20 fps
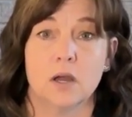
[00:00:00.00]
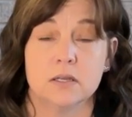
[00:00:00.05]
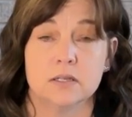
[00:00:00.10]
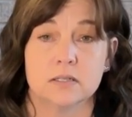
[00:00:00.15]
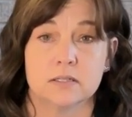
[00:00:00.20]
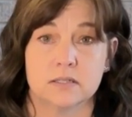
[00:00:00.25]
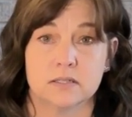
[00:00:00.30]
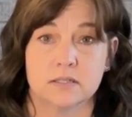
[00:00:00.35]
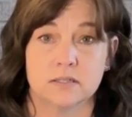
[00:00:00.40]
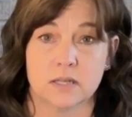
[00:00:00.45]

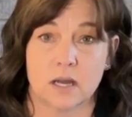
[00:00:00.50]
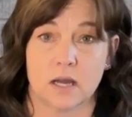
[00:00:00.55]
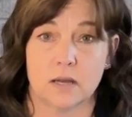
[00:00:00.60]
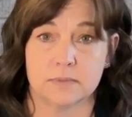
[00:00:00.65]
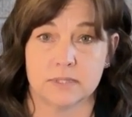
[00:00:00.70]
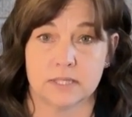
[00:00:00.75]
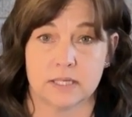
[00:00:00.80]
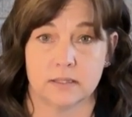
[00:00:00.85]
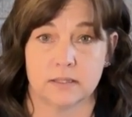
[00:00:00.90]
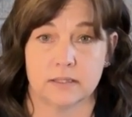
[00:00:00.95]
stop
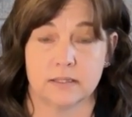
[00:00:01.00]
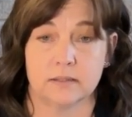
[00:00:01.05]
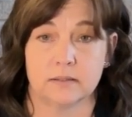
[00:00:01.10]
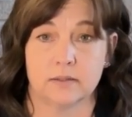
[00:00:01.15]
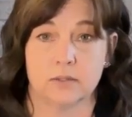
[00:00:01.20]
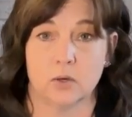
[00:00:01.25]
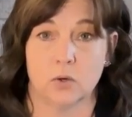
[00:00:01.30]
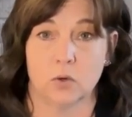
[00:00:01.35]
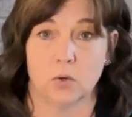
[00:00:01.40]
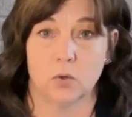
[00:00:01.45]
telling
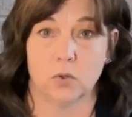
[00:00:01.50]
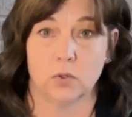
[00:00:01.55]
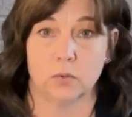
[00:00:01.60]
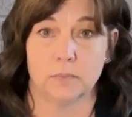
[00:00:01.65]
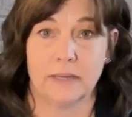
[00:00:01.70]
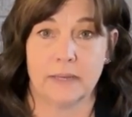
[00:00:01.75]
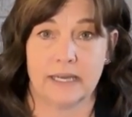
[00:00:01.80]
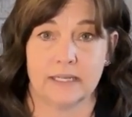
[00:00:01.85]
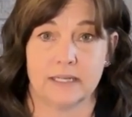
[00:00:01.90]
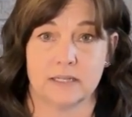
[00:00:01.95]
the whole
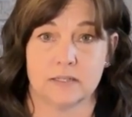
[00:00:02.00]
back